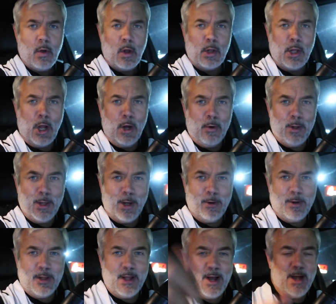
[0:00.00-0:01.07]
Hello,
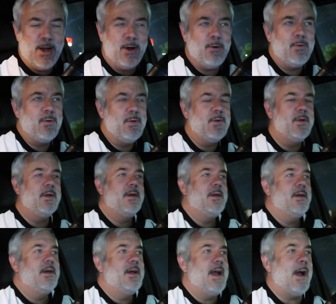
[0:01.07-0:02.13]
hello, hello.
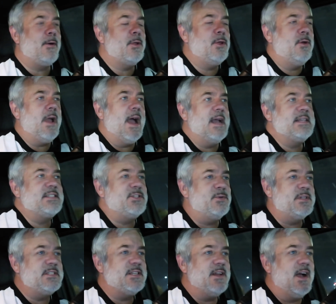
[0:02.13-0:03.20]
How are you guys
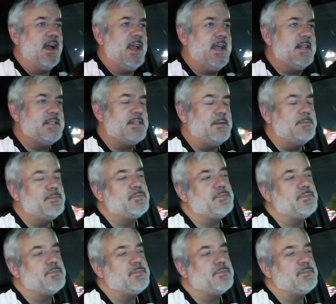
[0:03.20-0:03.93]
doing tonight?